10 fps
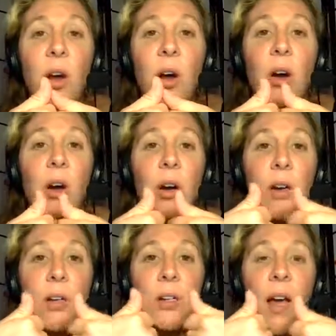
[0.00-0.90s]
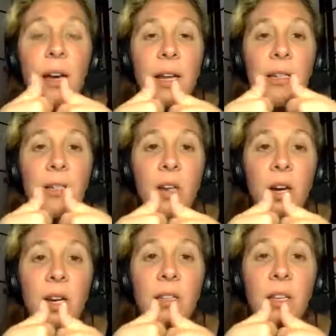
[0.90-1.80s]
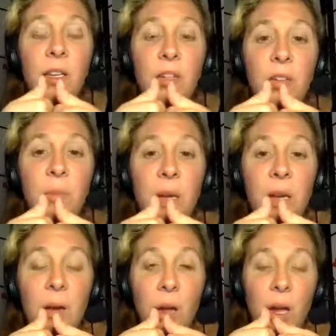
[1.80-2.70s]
are not as tight as they should be,